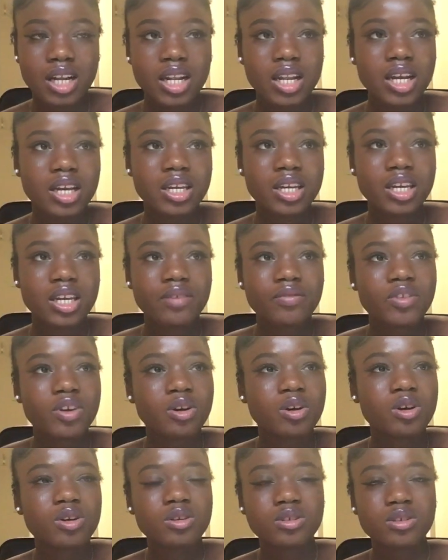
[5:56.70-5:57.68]
Like if they
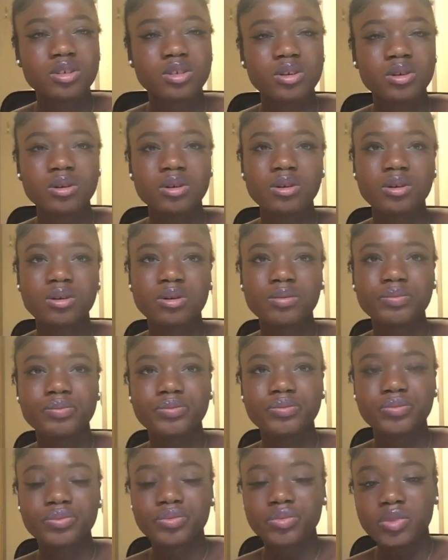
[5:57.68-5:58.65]
ask you,
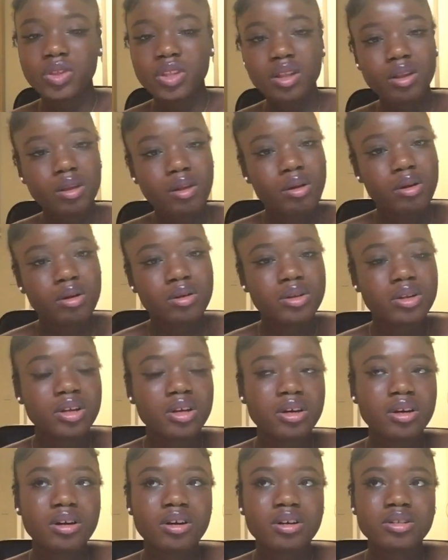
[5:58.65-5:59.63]

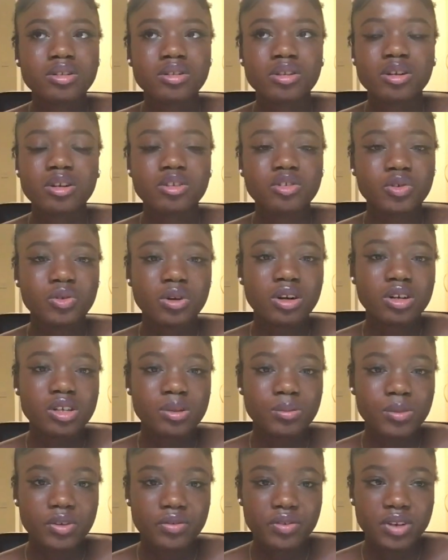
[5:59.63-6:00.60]
the ontological
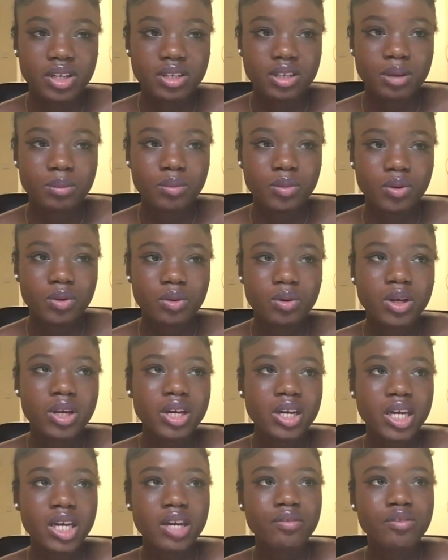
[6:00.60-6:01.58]
argument, for example,
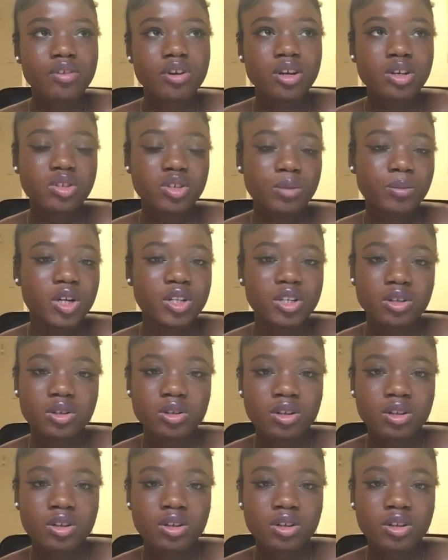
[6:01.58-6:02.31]
if they ask you about the